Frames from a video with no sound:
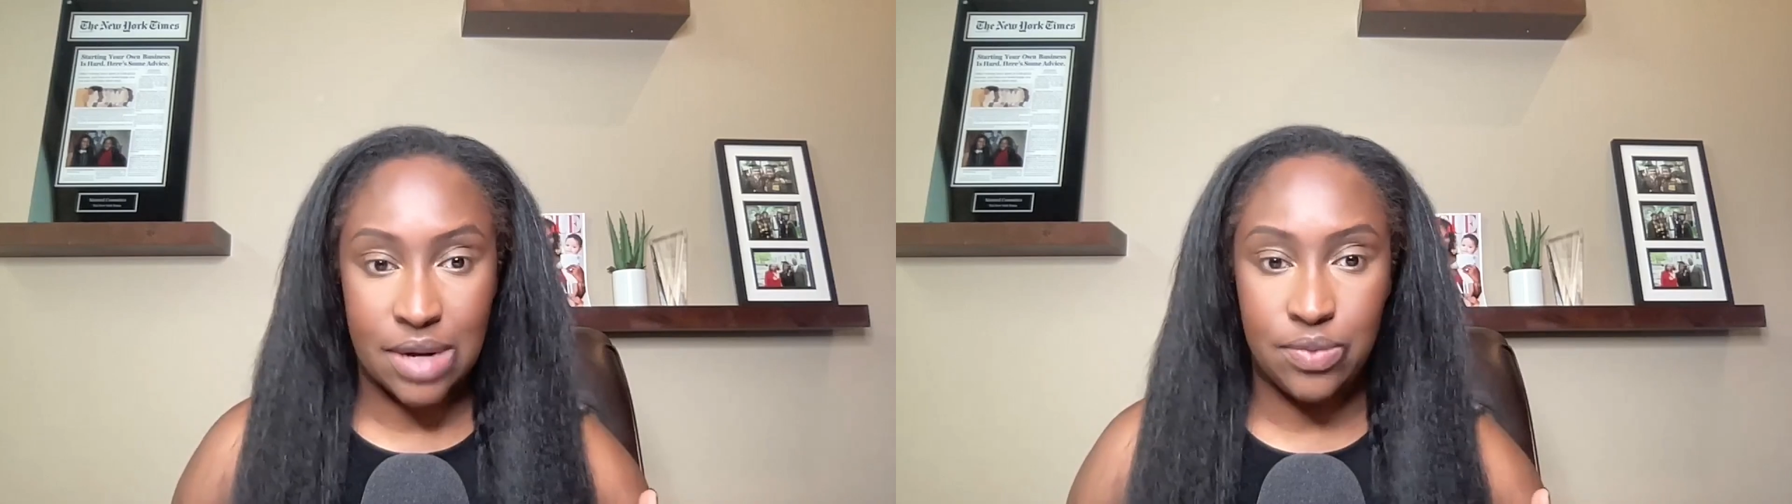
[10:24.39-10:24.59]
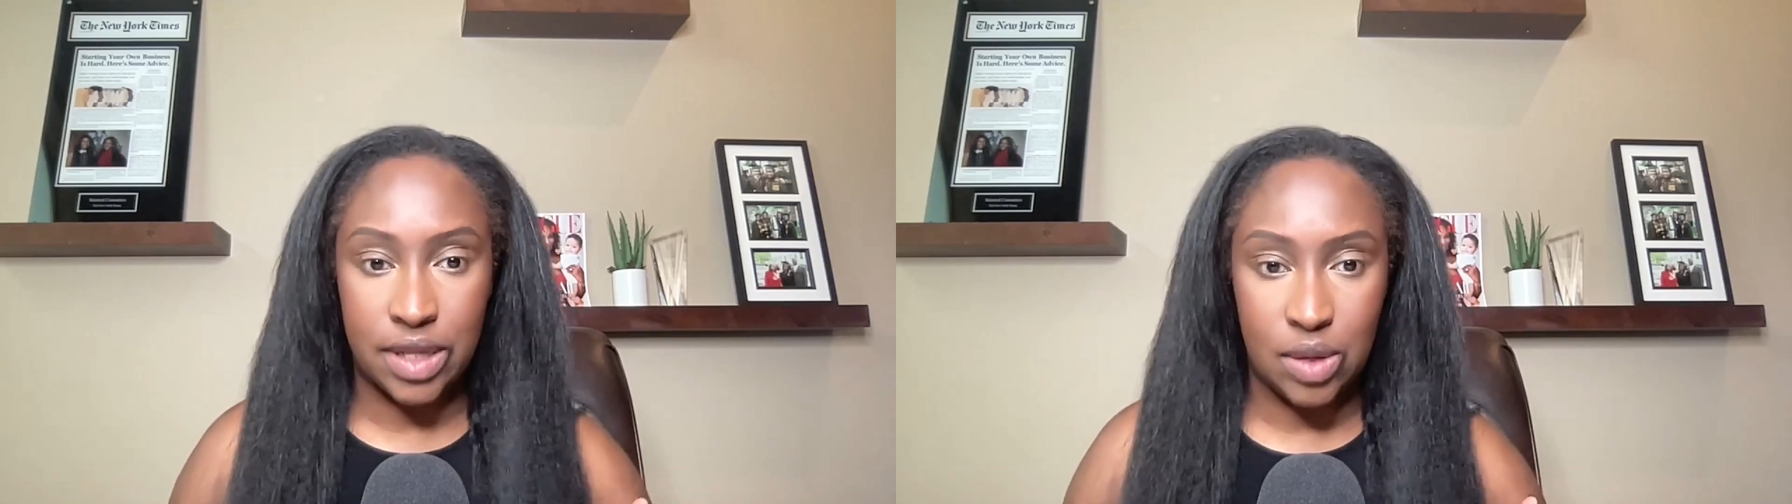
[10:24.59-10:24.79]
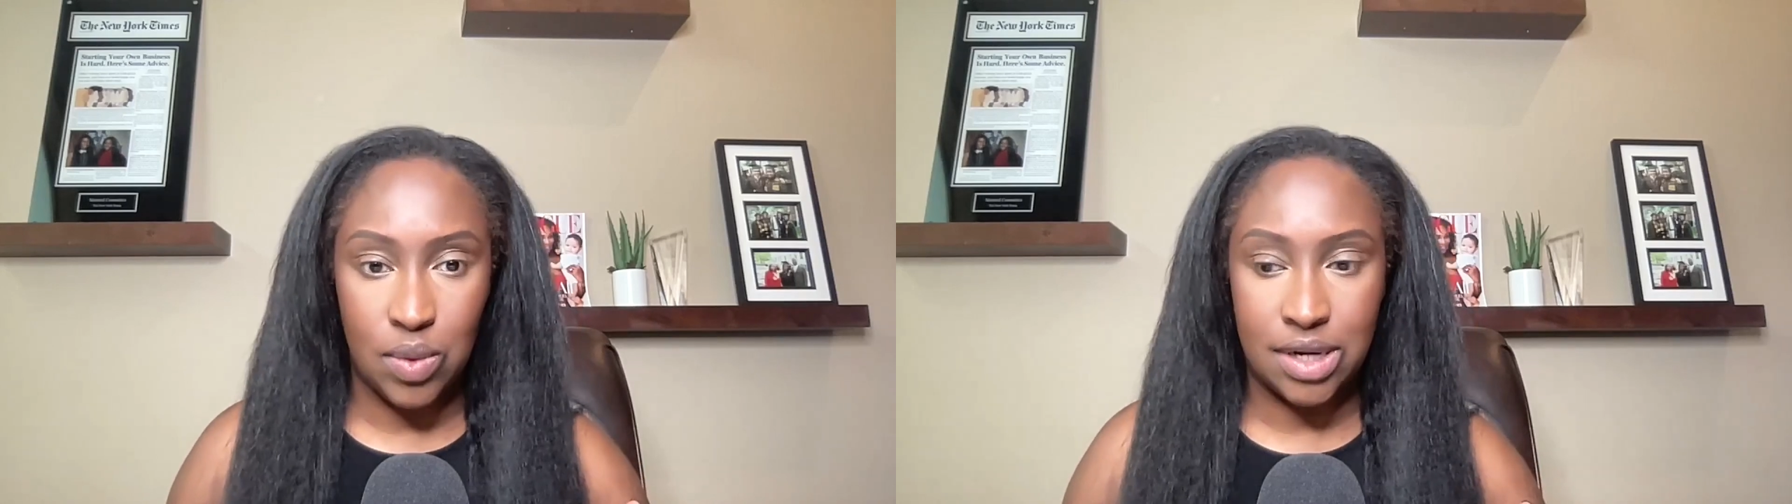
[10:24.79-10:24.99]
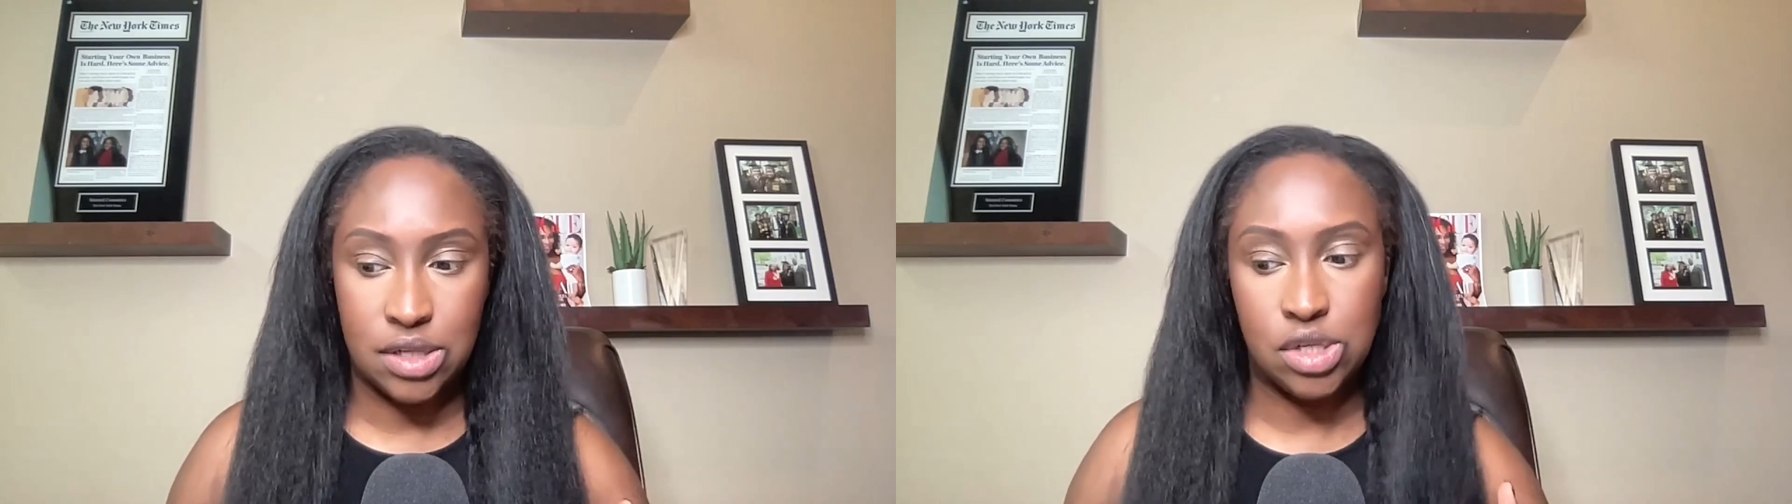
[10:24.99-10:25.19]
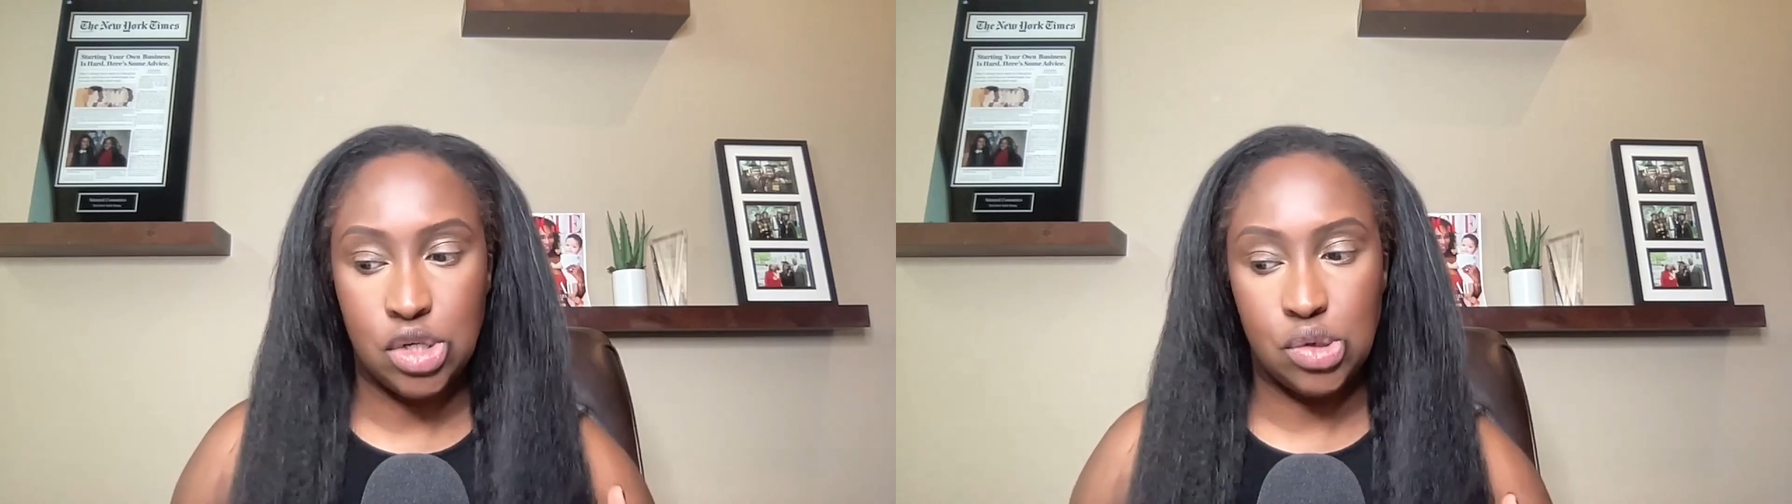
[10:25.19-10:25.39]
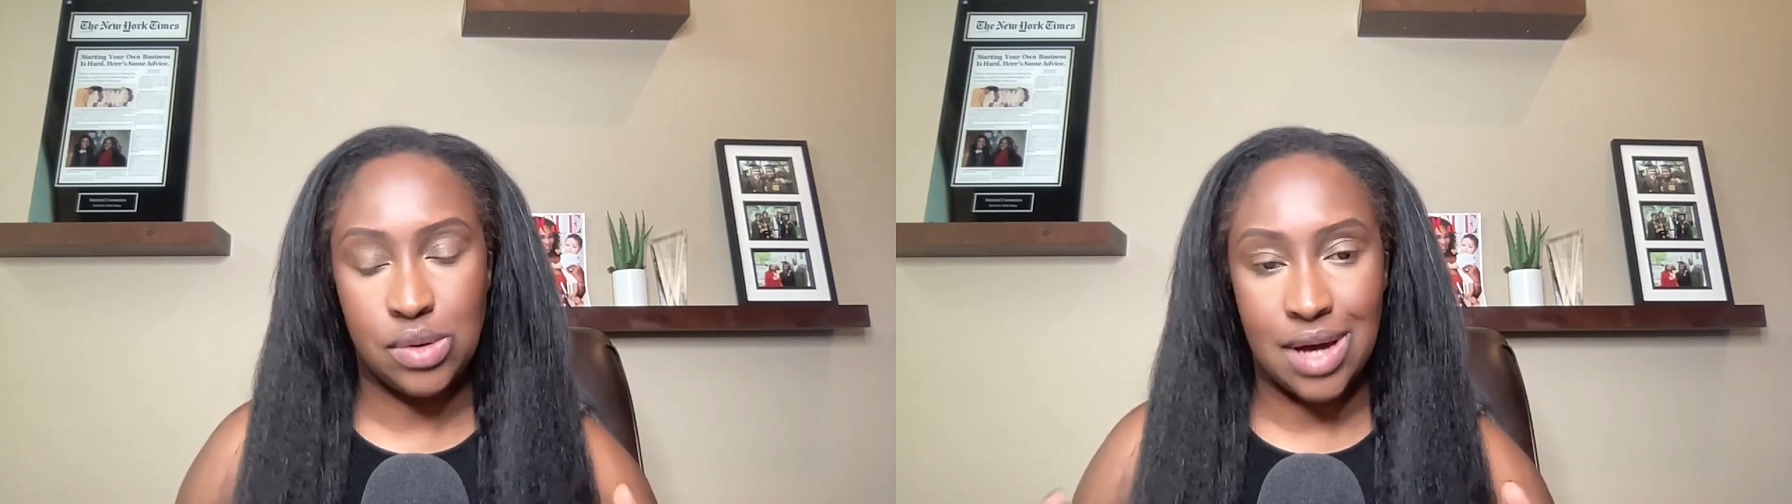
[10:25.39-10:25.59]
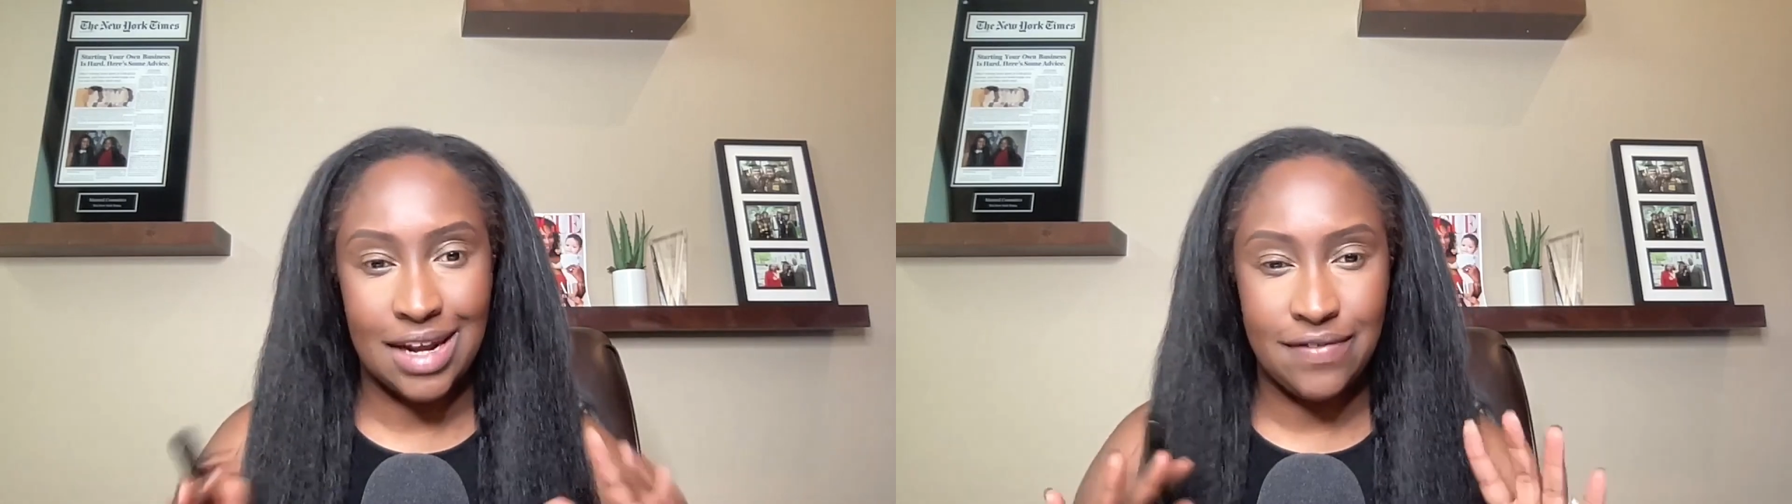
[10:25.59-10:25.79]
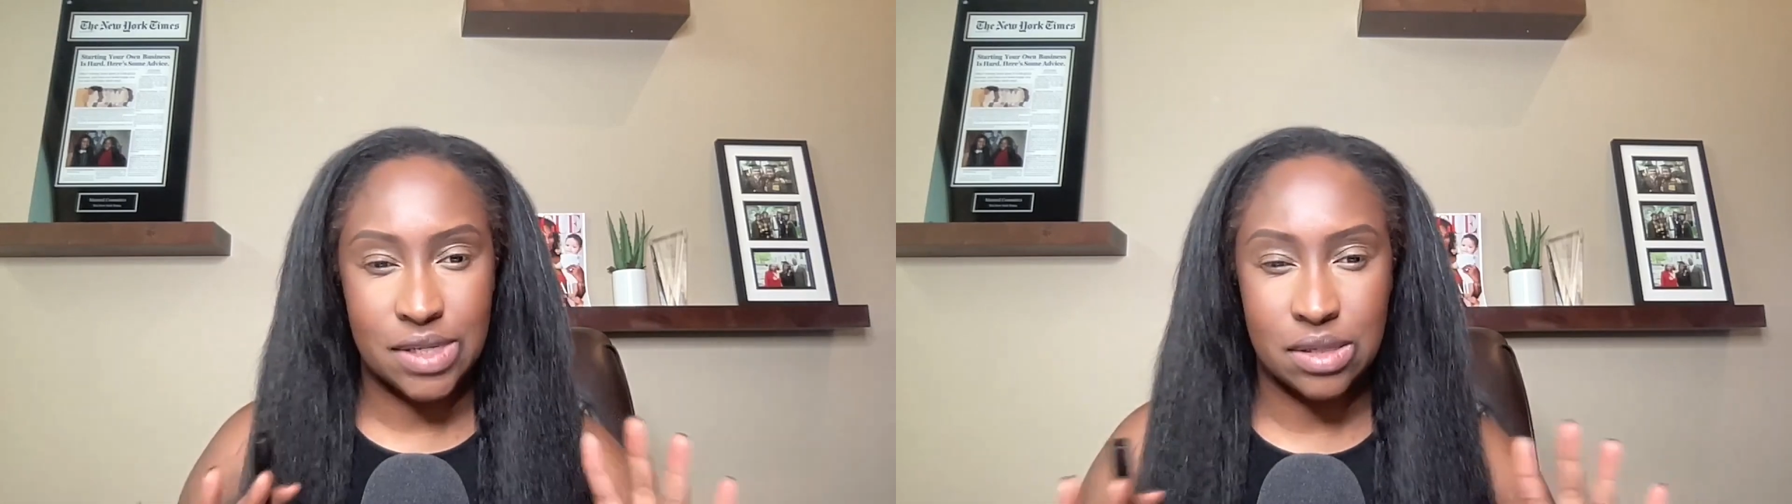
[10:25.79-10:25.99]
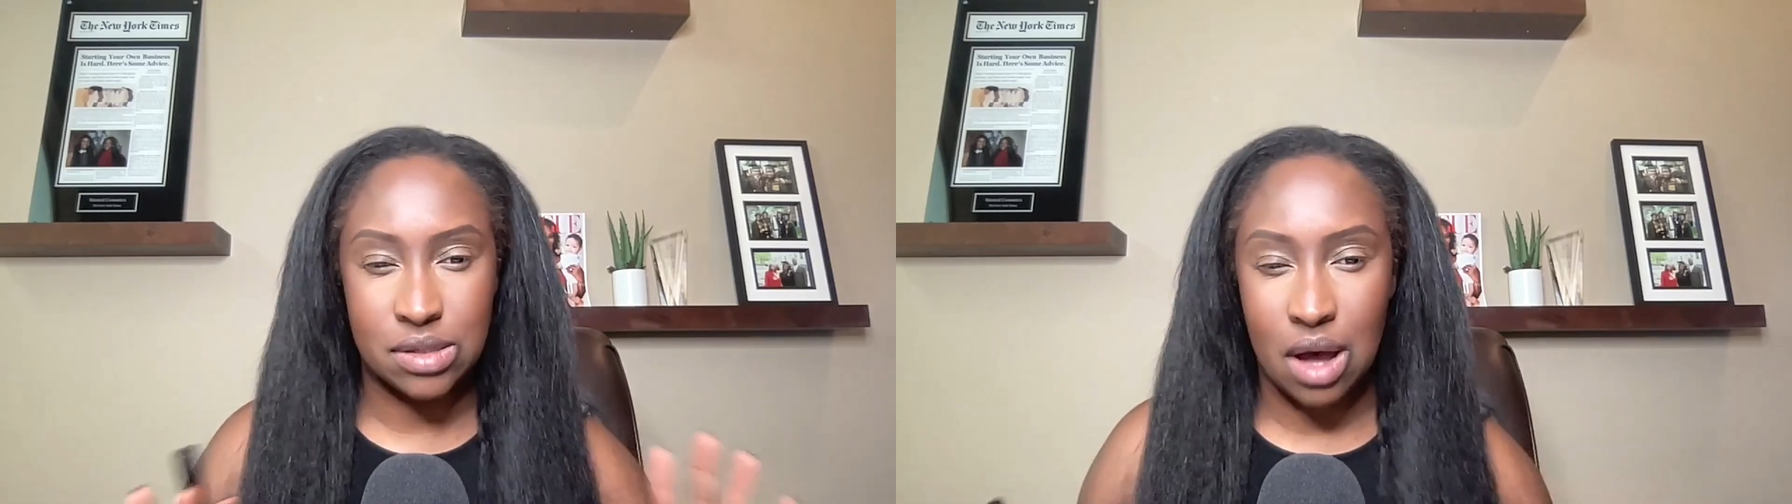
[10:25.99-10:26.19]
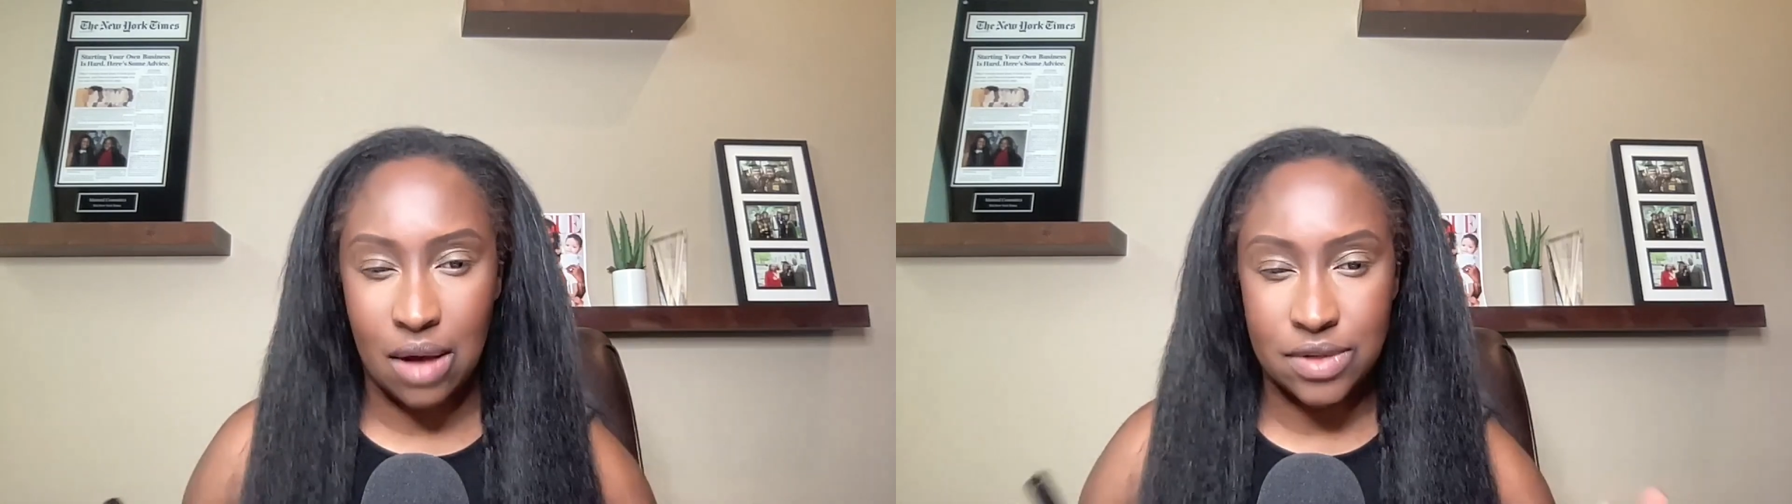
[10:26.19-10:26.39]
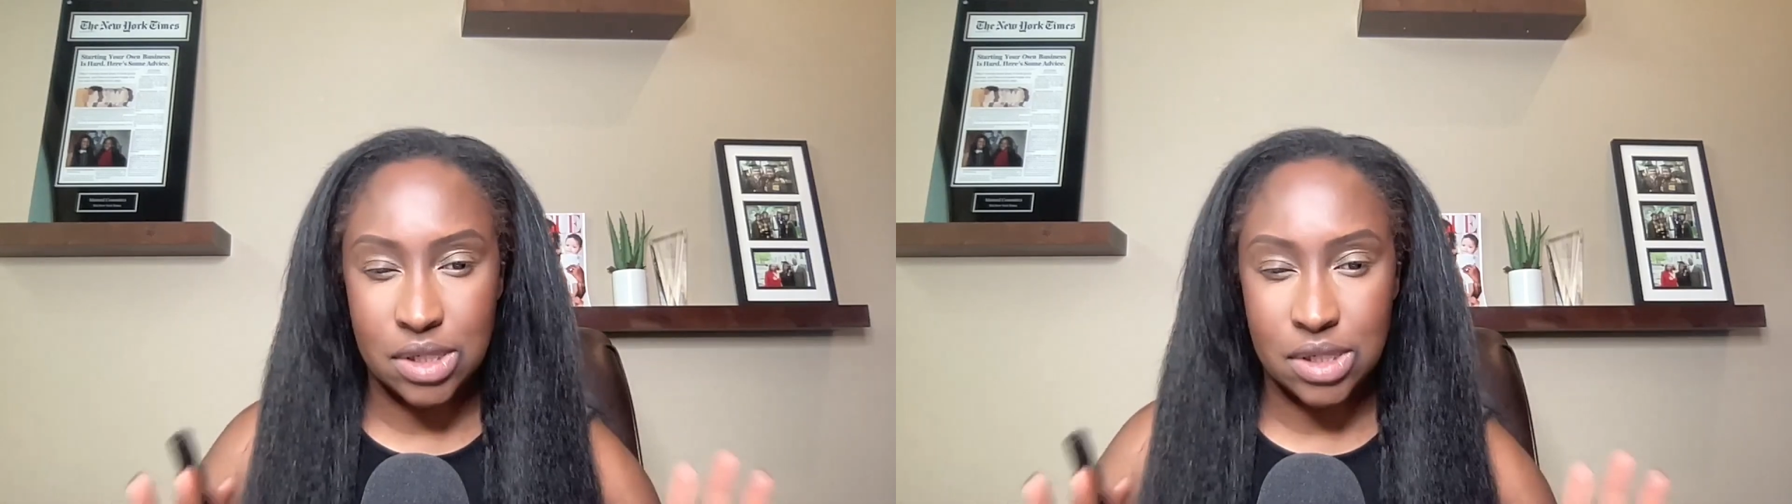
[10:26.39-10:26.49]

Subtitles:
I really wanted to do kind of a soft,